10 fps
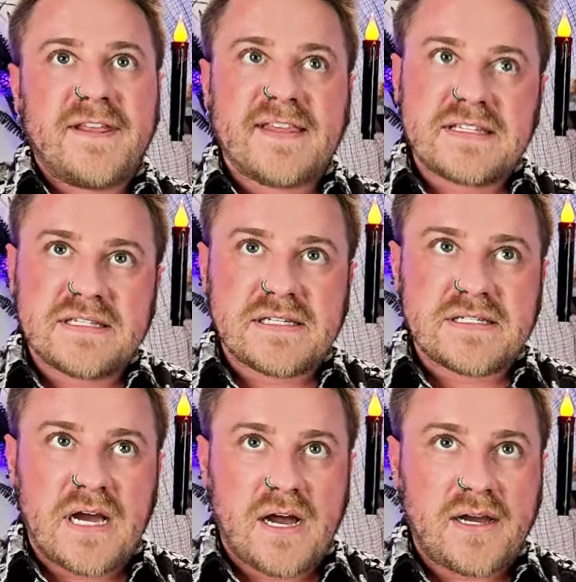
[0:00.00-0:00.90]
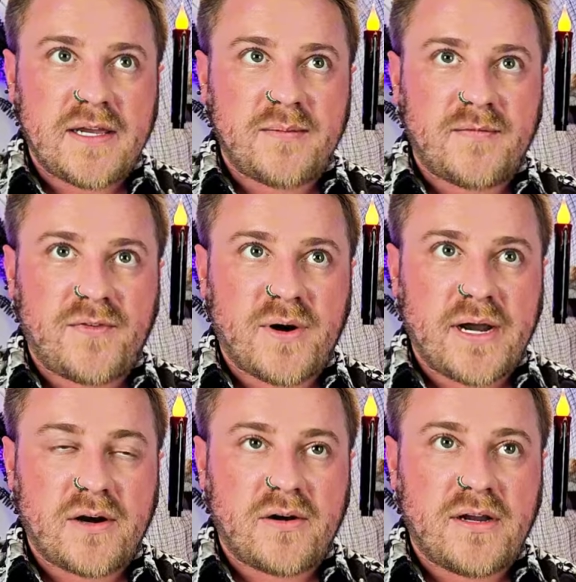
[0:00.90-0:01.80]
this is a time for
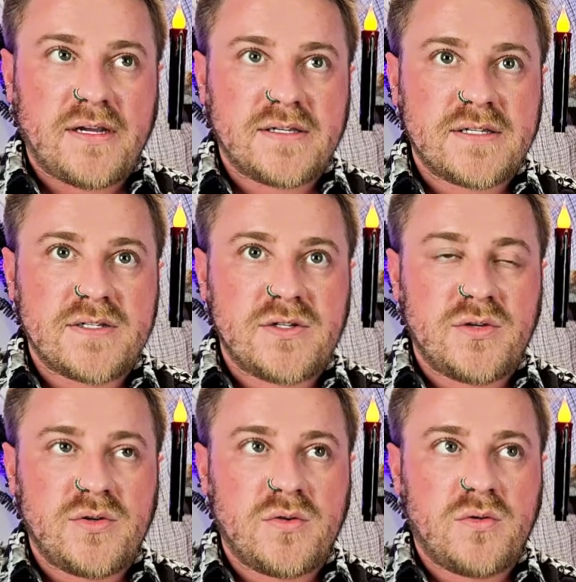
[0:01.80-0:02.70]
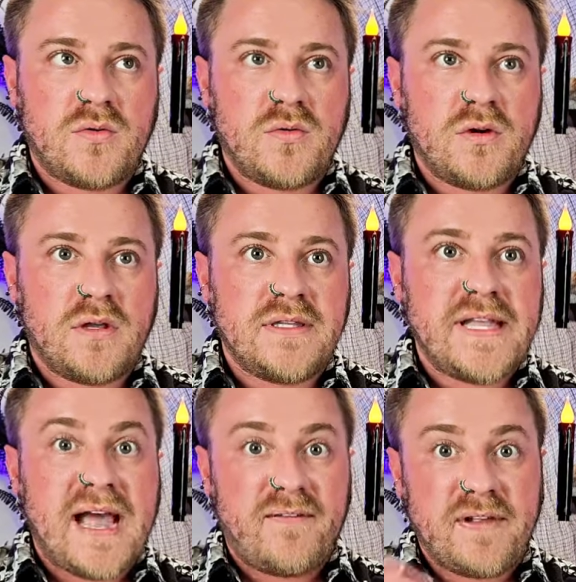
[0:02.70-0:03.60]
Aries to
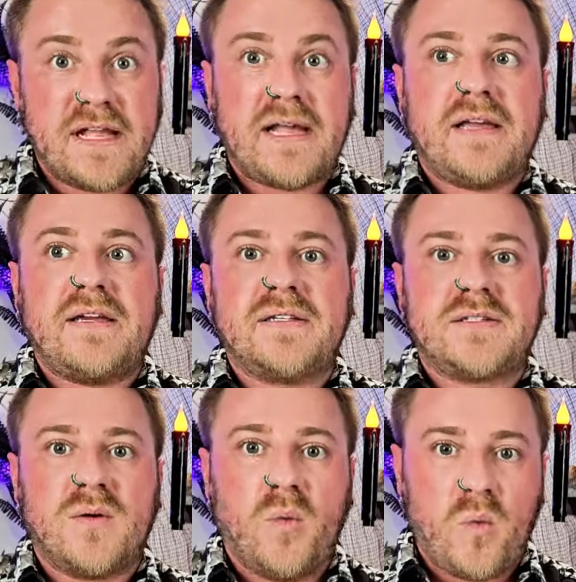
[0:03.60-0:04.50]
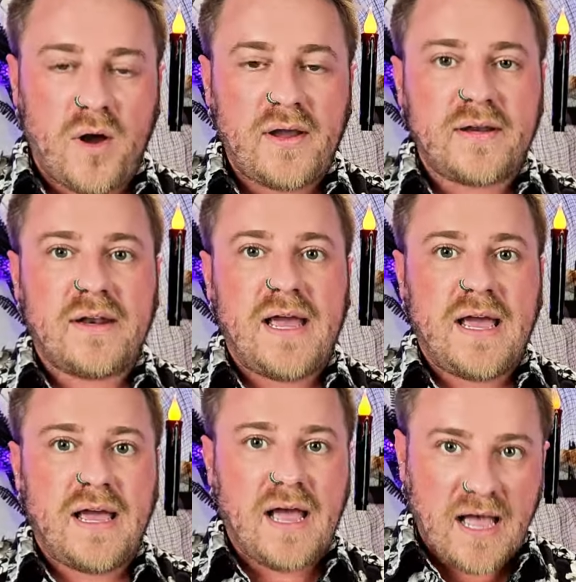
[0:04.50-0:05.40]
navigate what
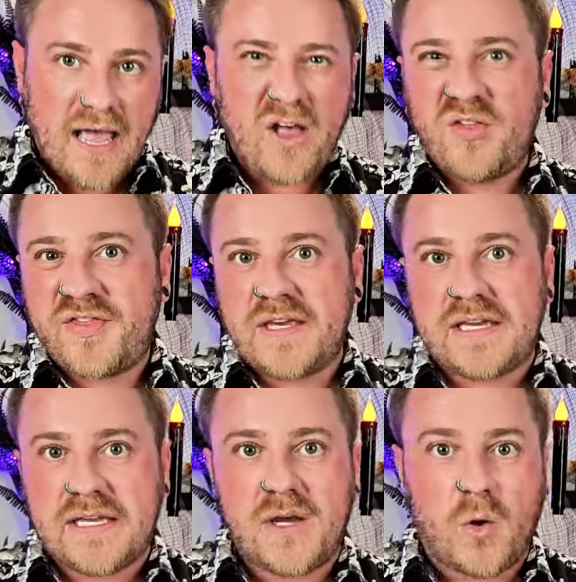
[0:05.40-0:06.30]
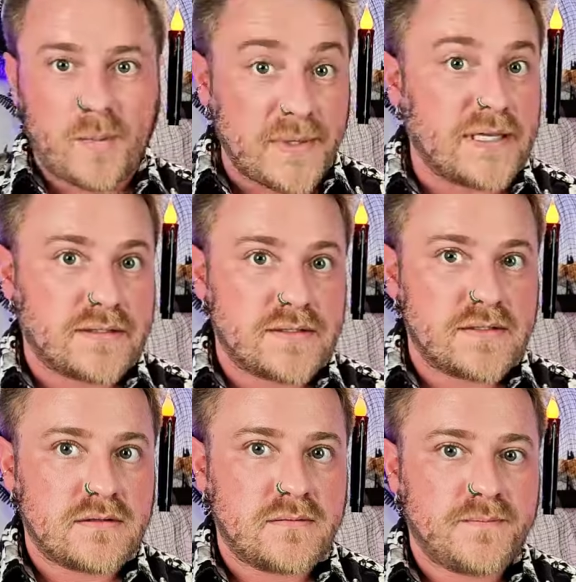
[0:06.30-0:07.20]
a healthy ego
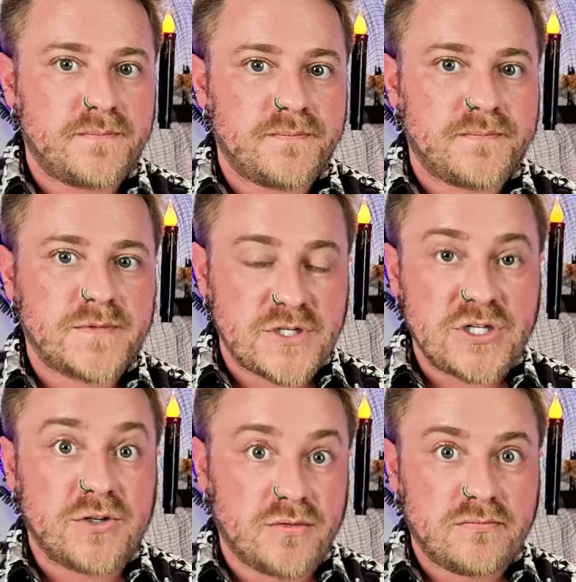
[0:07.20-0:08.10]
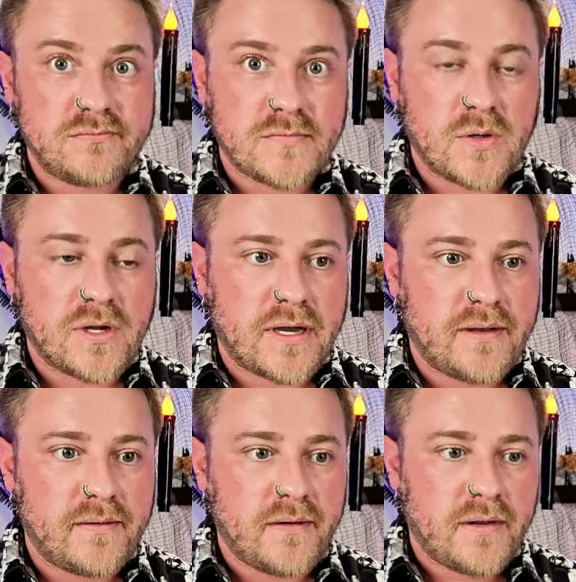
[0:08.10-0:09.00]
means to you,
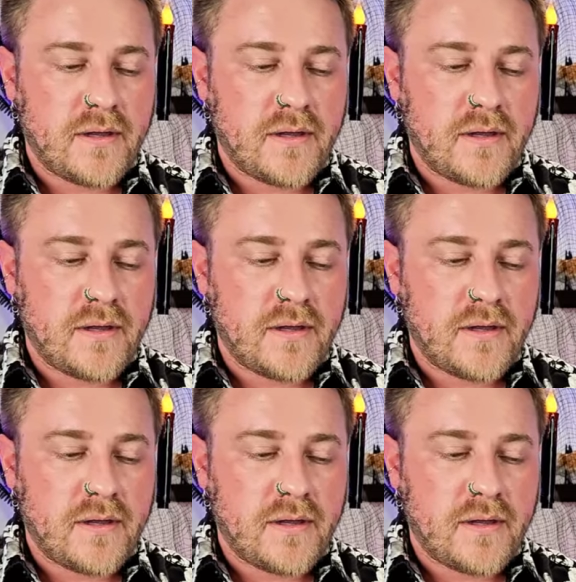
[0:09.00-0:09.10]
okay?